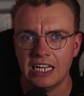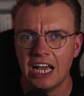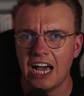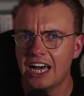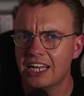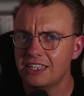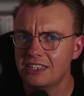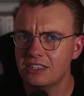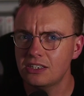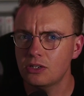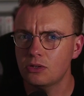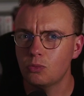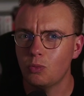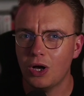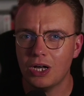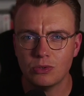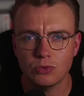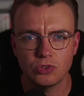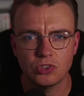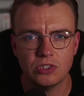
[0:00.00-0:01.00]
And
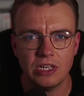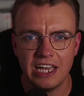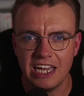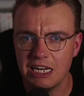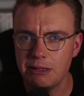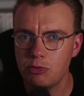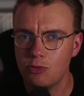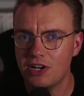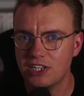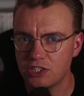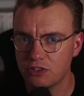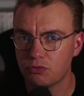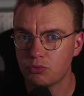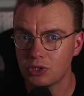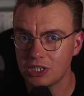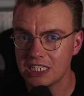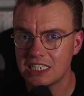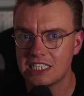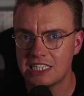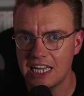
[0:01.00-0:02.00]
whilst AWS have
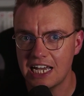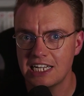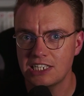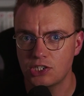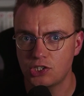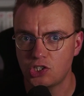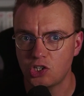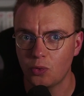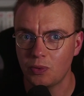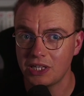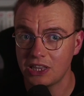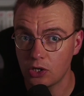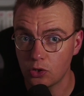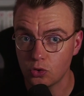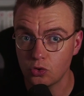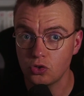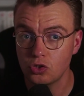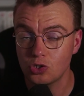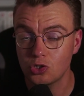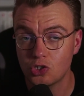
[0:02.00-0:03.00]
released data showing that
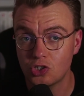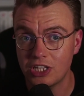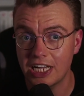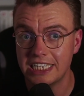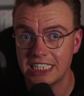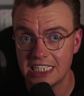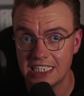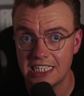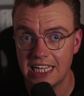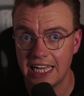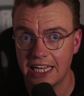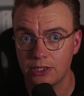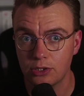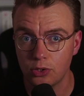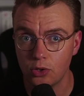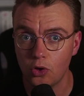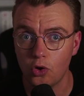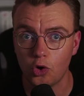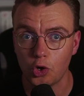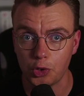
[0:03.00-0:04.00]
under steady state
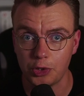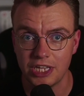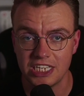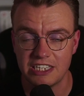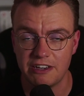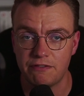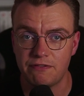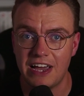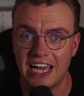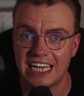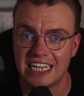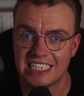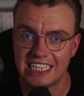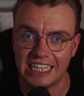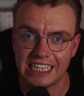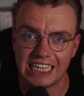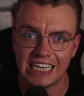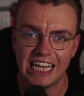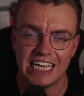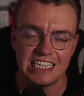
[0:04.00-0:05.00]
load, this affects
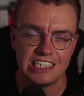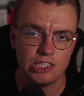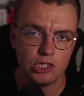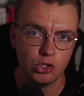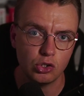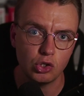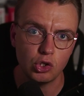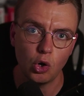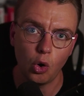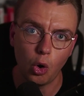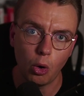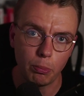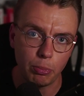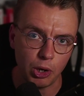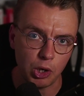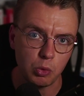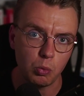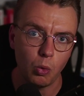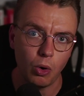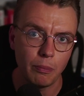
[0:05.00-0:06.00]
less than
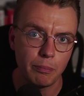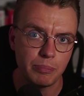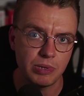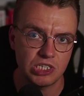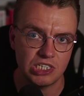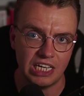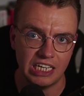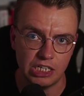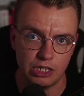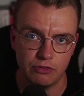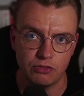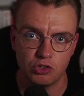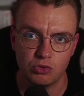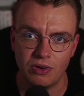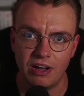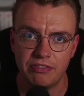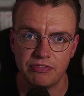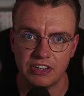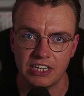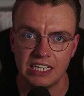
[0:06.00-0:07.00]
0.1% of
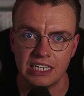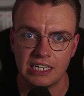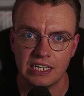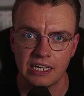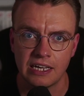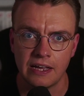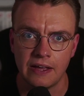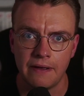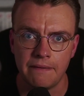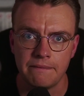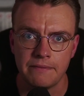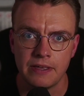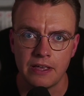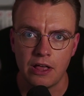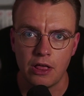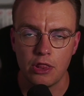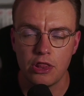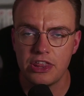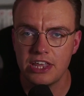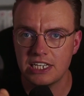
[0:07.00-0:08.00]
traffic,
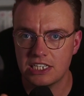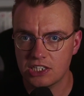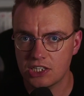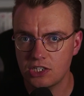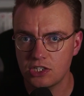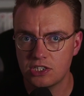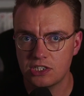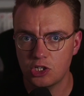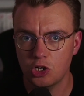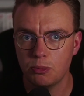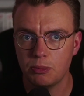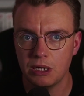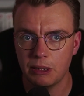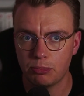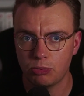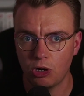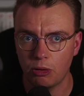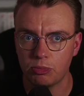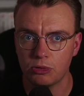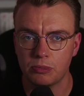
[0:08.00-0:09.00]
this can still be a
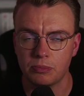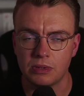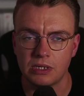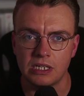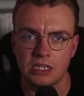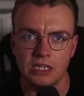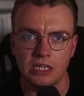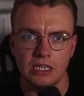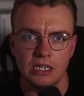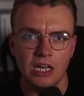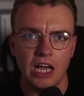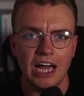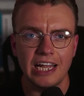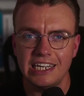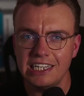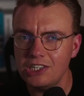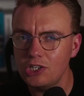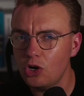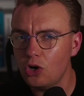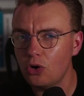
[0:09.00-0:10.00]
problem. And
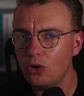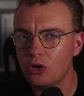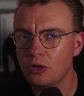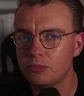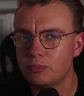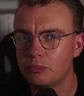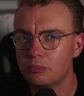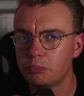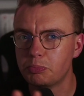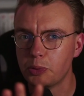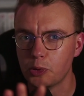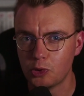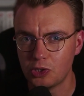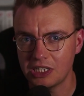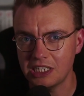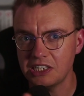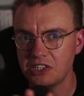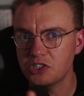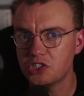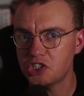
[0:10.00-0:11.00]
in your
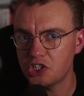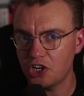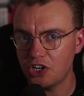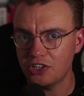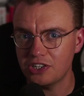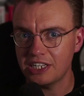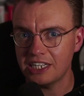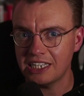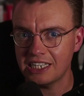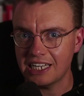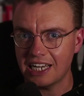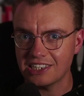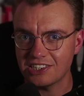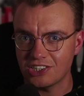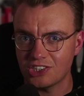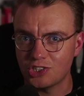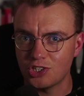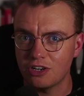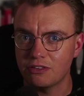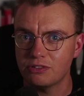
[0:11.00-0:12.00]
budding journey as a
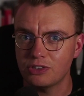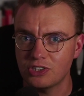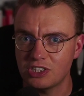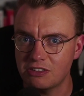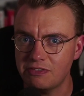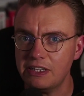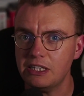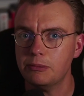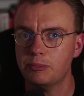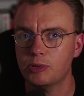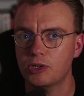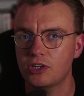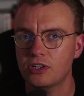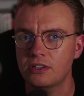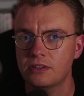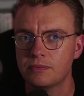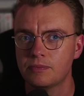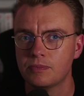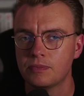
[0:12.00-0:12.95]
serverless developer,